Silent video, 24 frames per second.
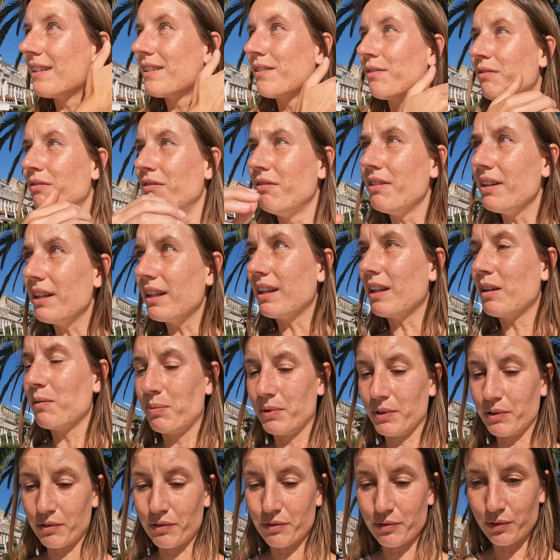this really
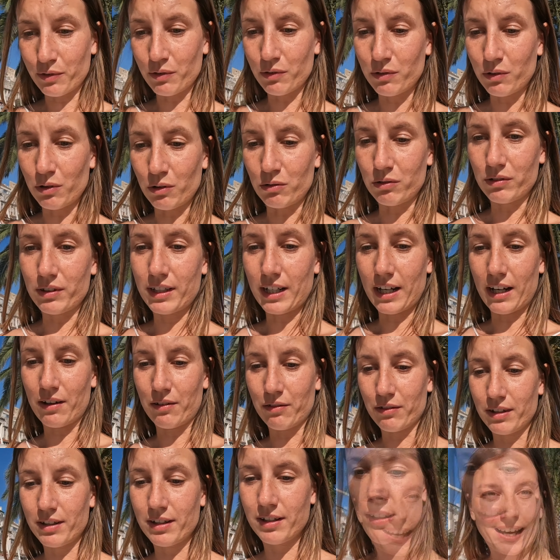beautiful old
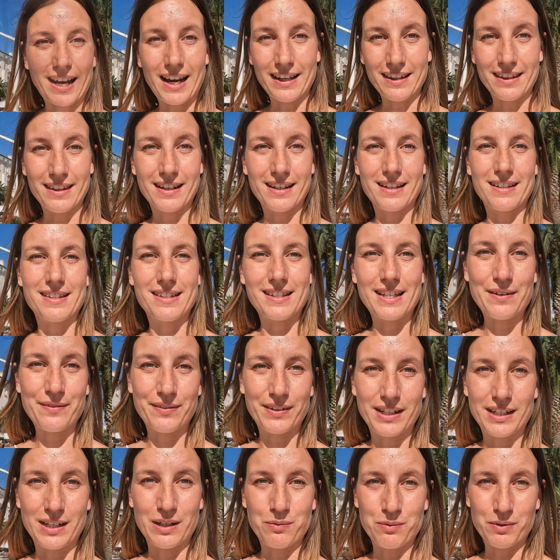town. I think it's
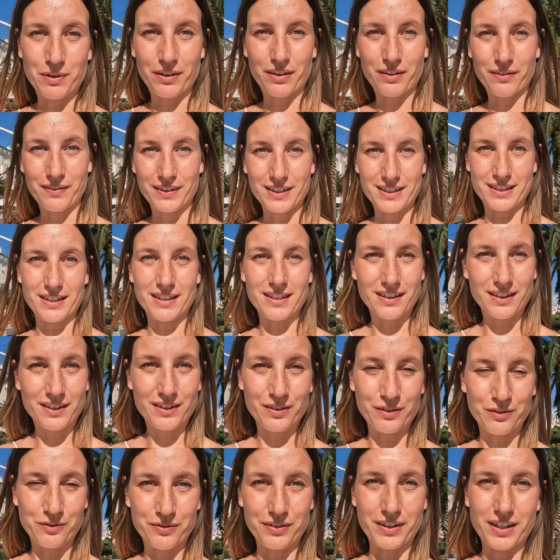definitely worth a visit
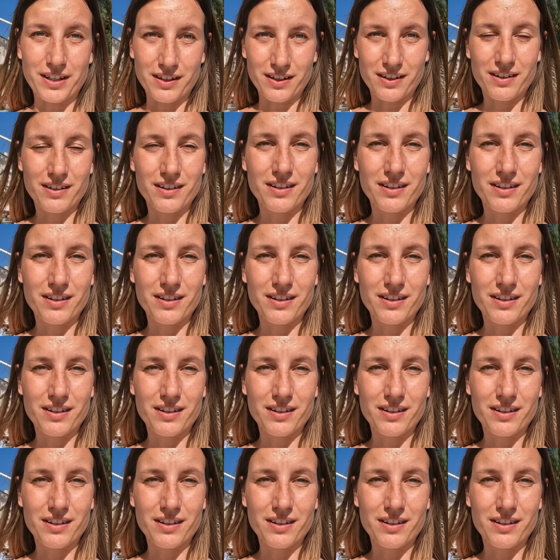so far.